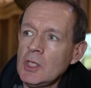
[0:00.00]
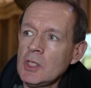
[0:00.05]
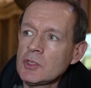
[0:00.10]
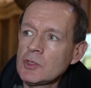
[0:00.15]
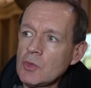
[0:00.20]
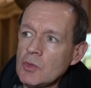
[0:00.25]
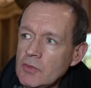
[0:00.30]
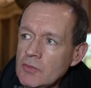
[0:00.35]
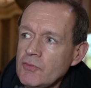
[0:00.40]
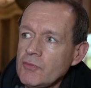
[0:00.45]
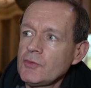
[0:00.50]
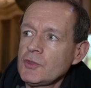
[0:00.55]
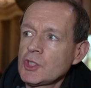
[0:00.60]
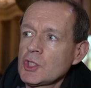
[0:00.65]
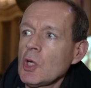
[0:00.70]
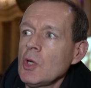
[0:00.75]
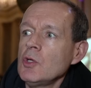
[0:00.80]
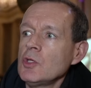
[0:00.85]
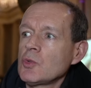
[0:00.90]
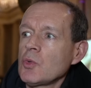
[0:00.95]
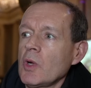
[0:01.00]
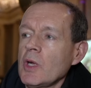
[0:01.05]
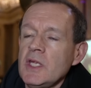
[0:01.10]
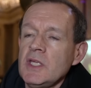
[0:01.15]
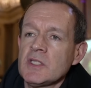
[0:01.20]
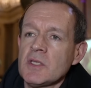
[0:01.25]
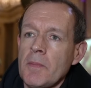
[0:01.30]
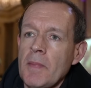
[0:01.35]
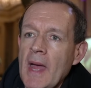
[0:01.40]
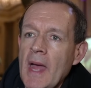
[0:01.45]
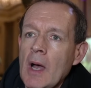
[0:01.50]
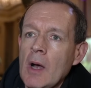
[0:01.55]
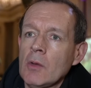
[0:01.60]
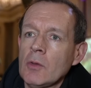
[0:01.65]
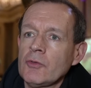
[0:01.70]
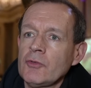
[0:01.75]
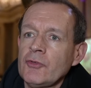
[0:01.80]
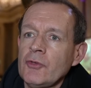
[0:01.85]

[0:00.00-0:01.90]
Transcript: sort of shows what he's about.